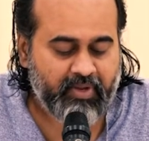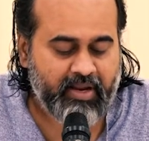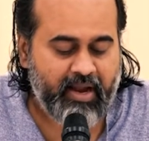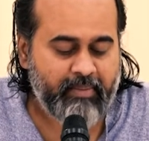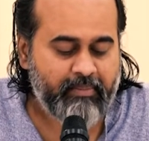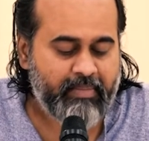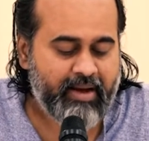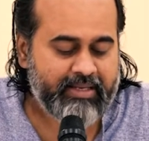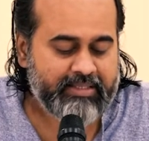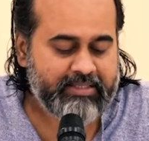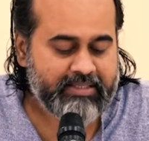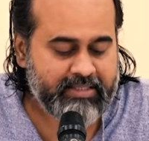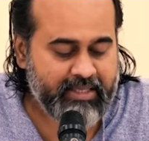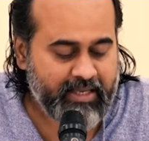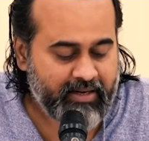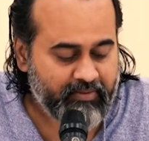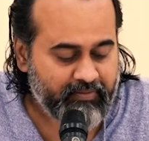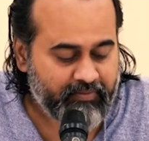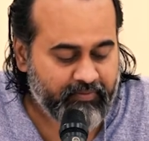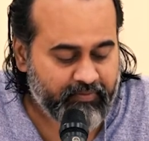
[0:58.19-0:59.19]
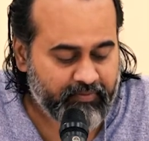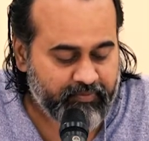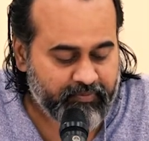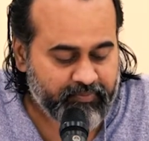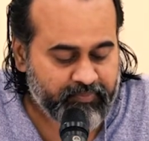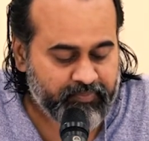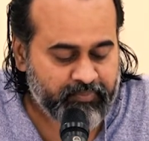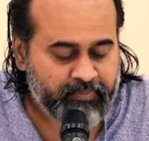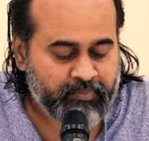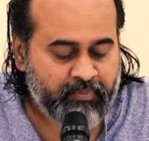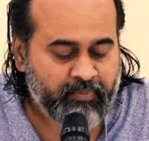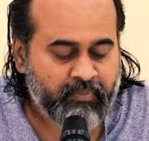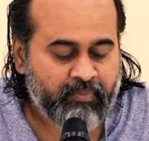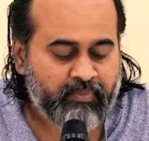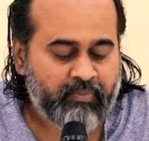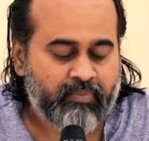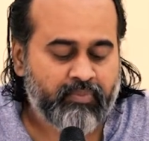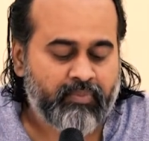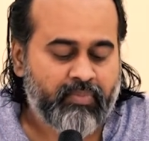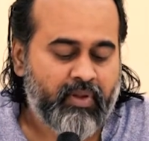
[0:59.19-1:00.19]
i myself
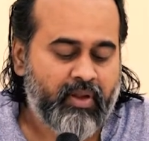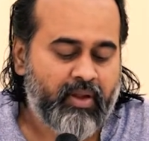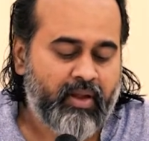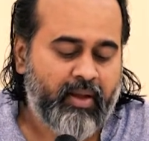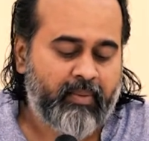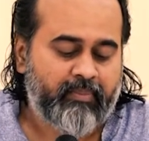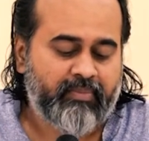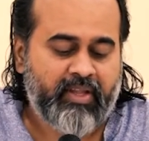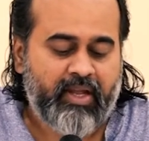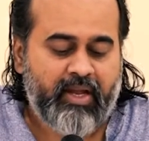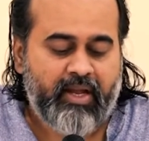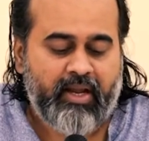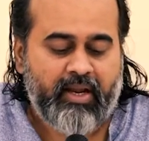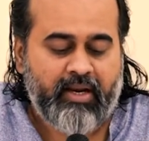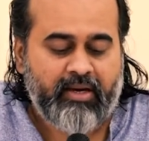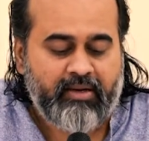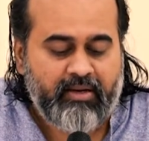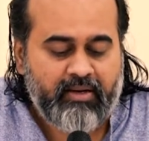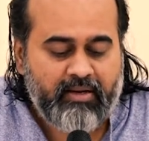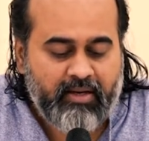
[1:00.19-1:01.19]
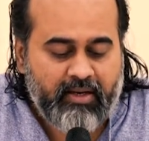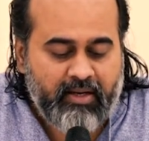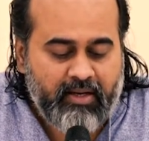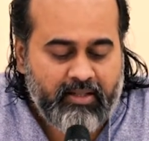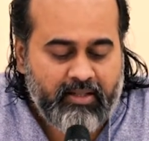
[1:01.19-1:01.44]
am the entity